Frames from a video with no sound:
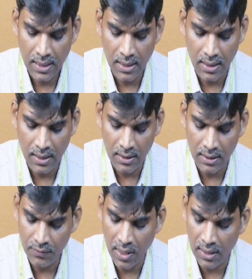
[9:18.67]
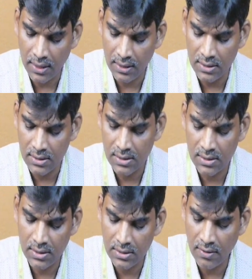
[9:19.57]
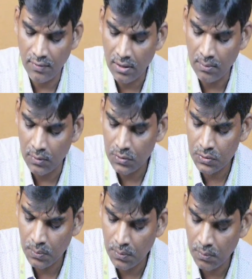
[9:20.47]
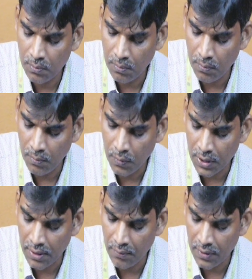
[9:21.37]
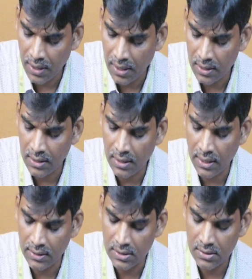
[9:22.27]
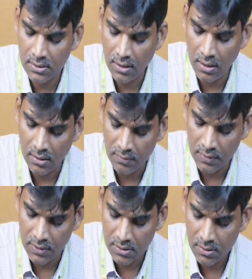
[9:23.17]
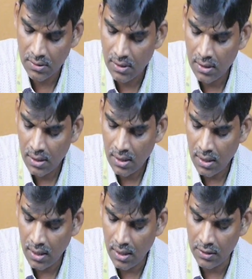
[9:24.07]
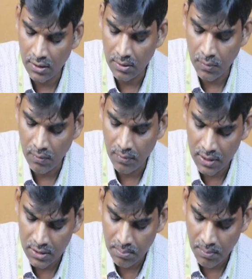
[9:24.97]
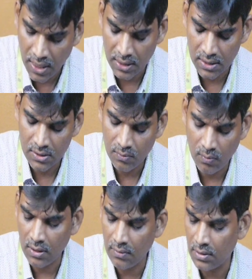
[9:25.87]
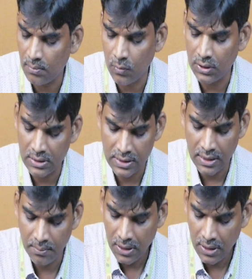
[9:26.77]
and you already this is available. So okay, we can write it like this or otherwise, and you can provide this minus, whatever, the both are same,